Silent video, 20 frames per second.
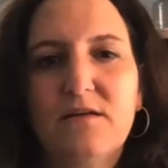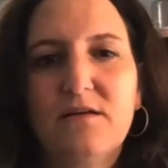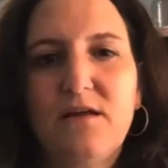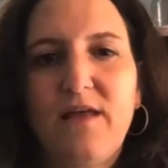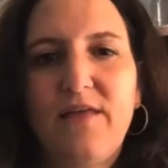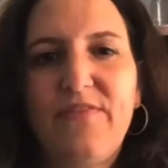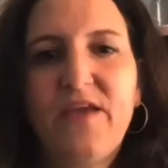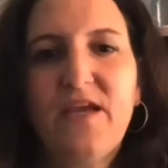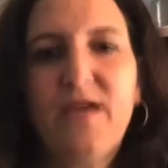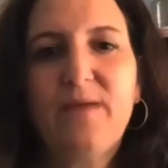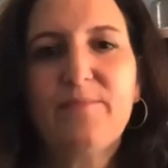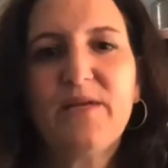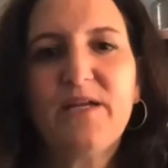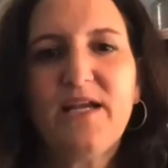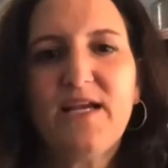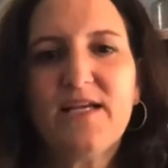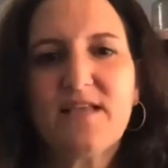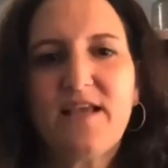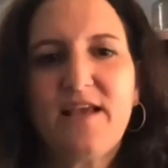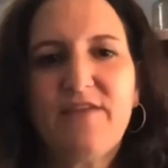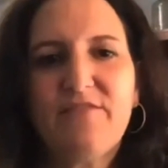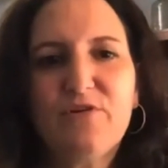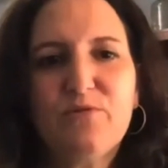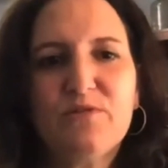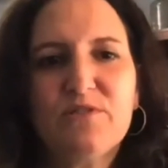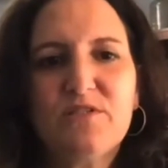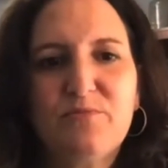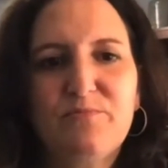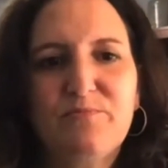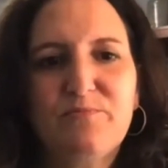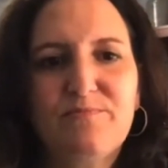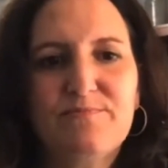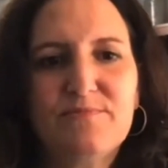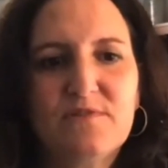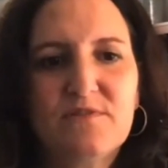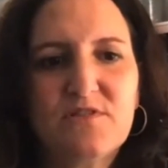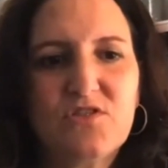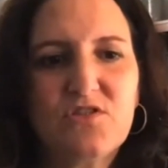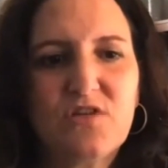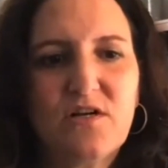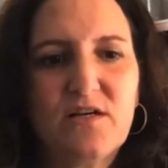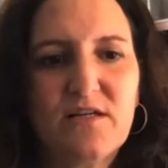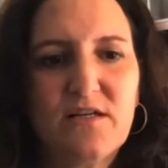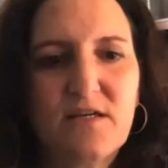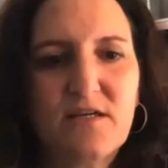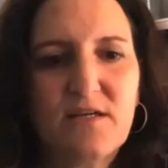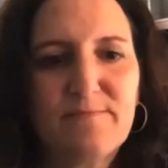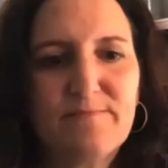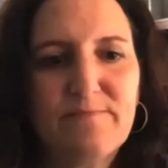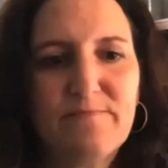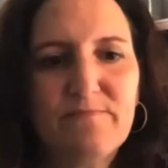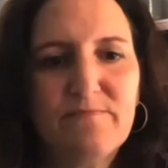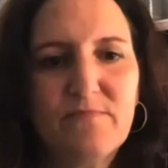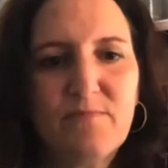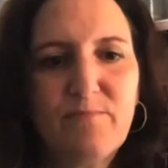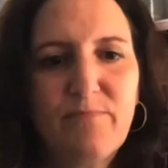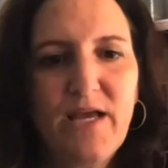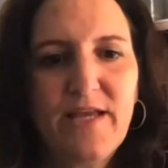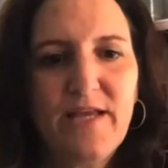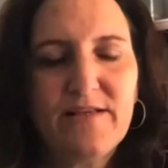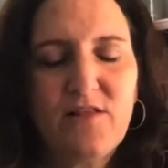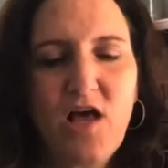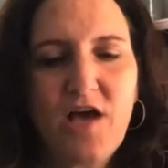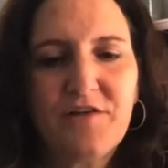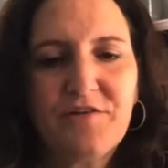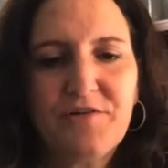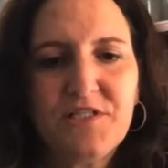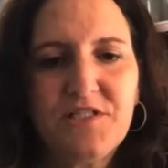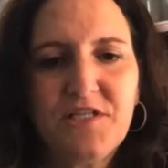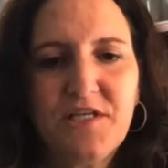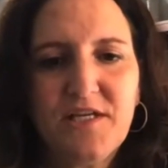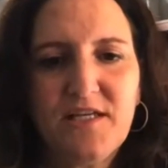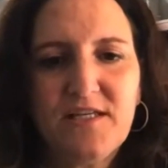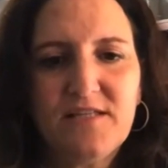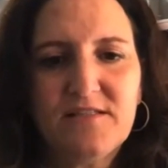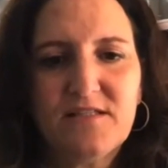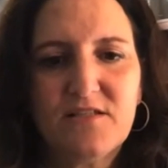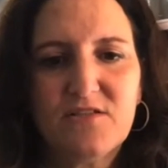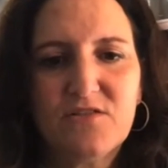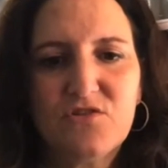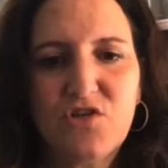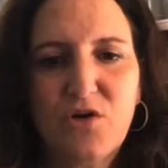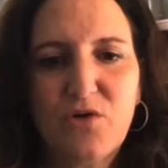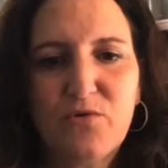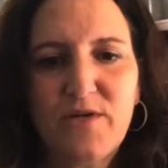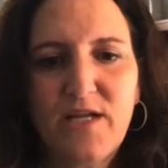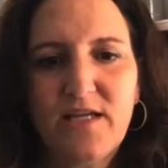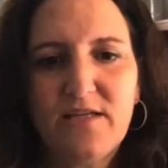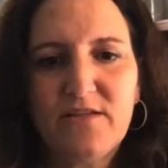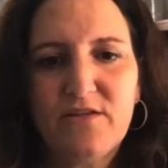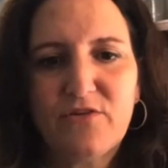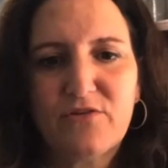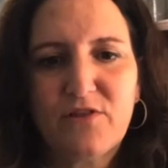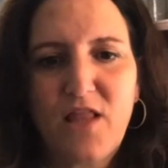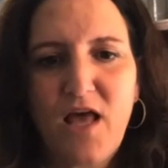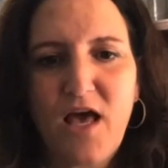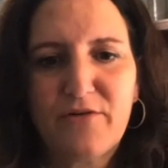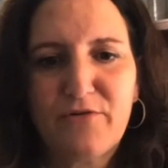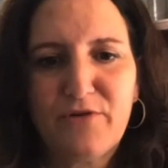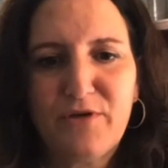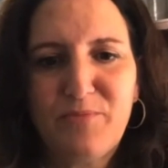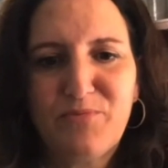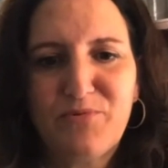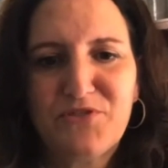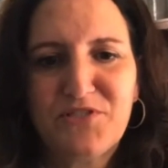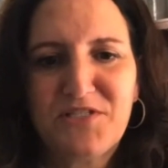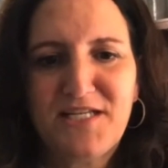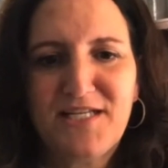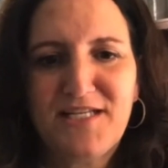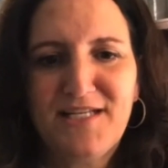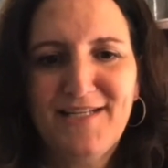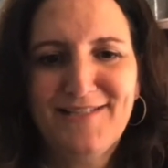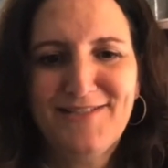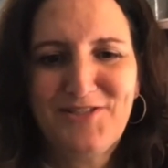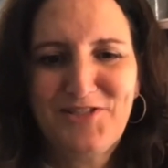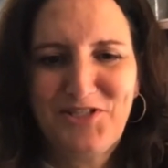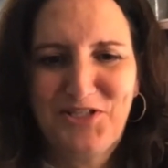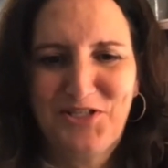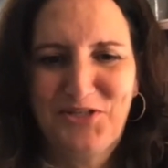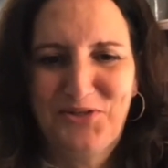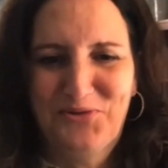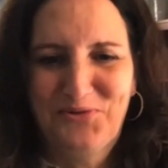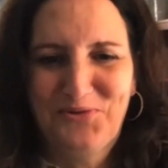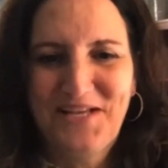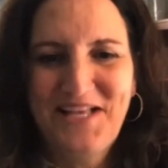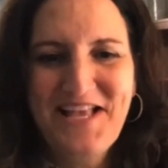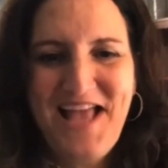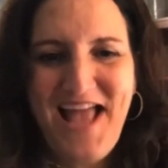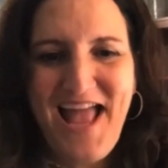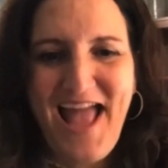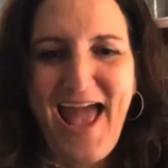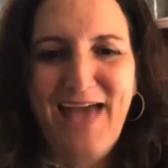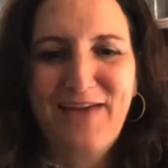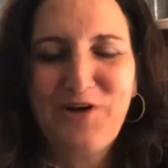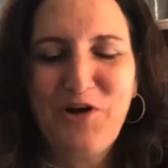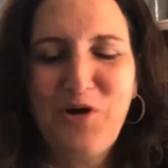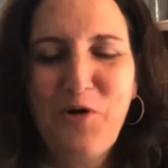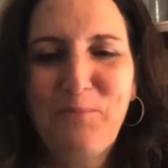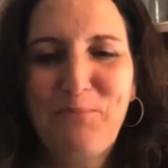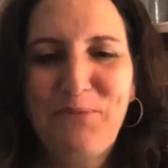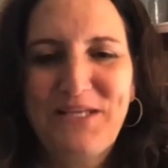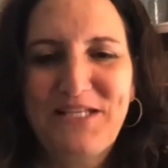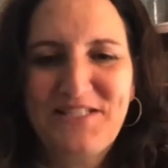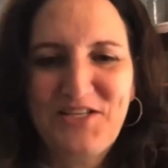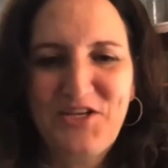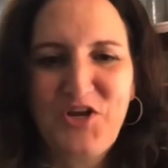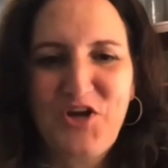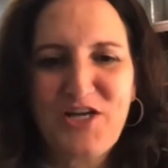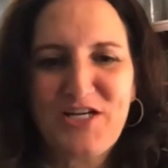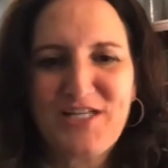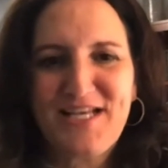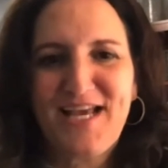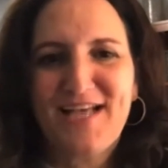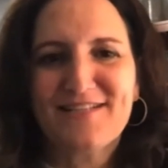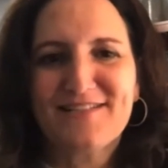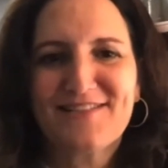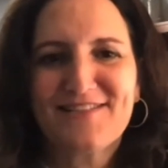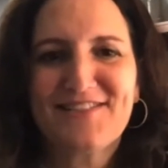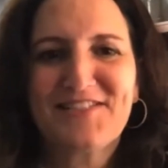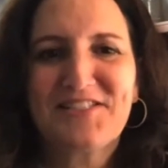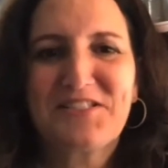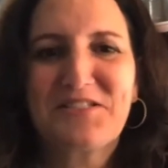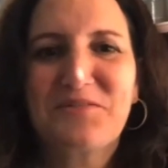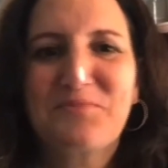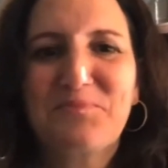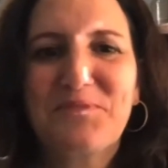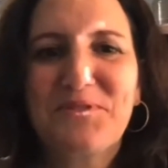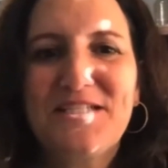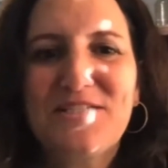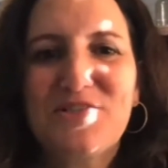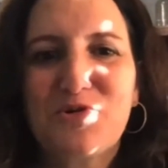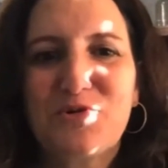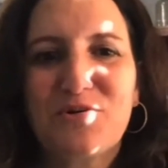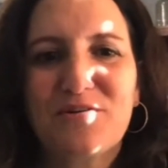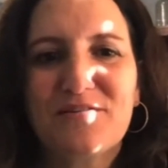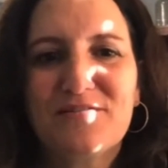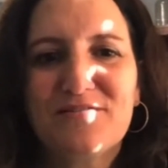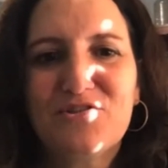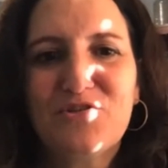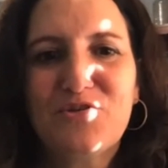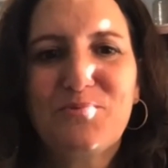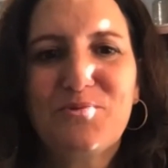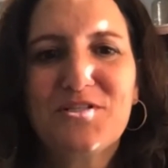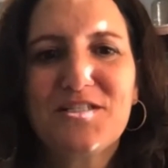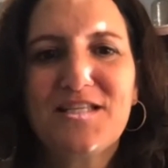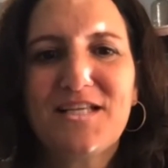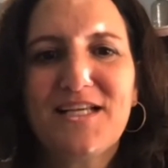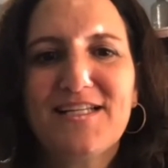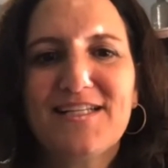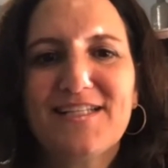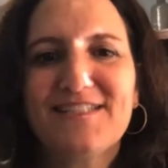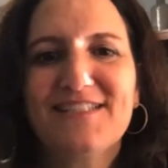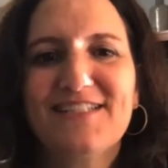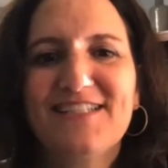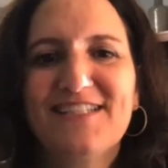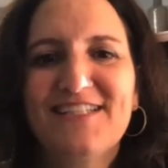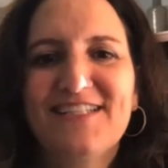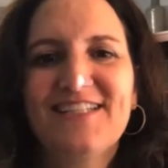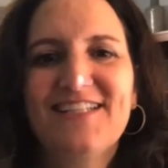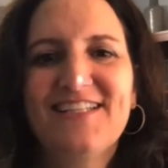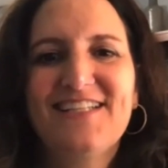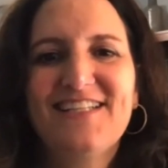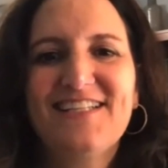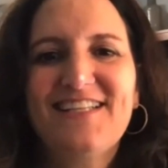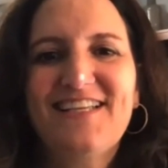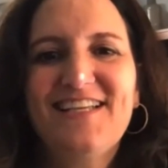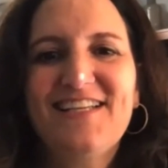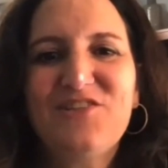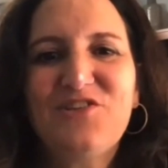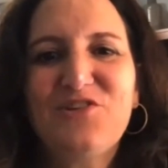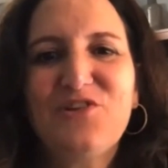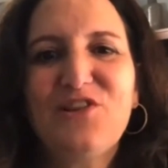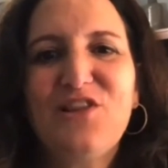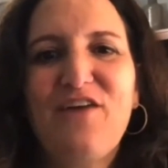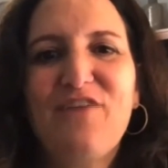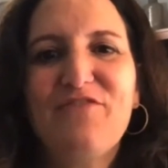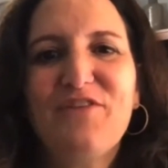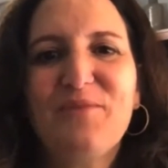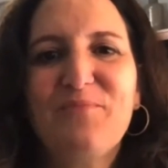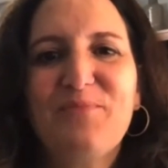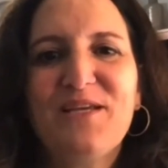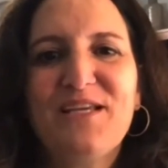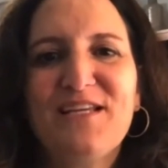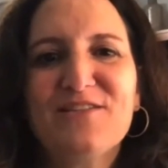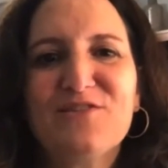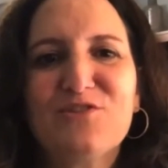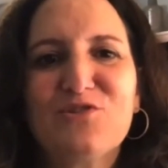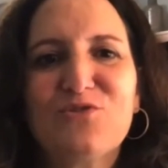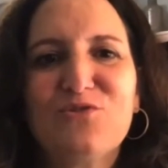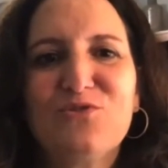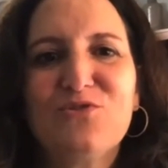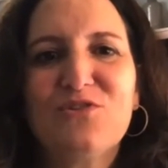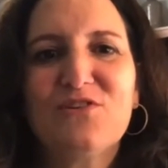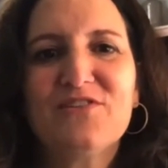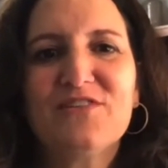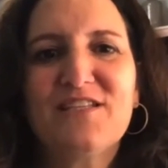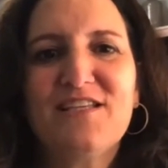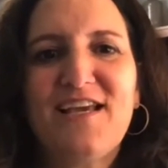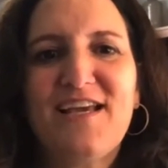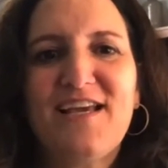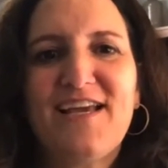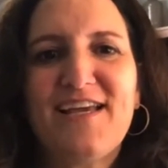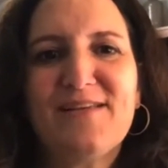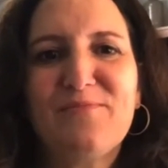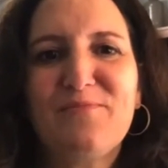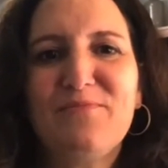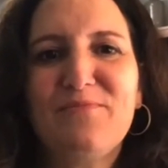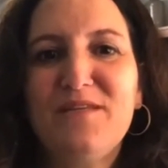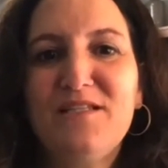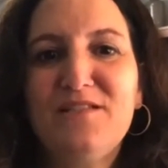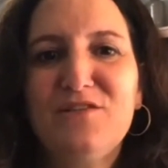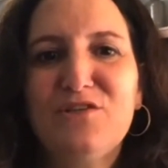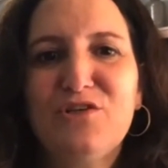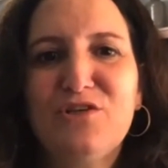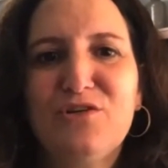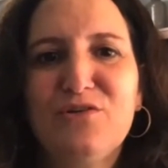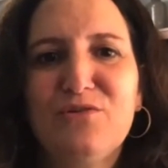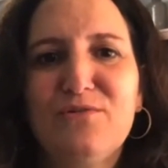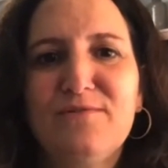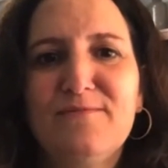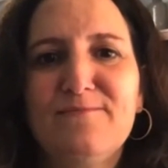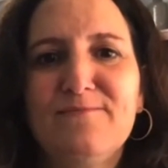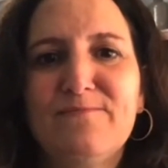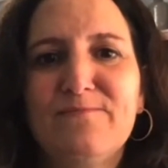I think I'm going to ask everyone to start buying lottery tickets and donate your lottery proceedings to at-home PCR tests to please your superintendent. Kids are loving being in school. Yay, me too.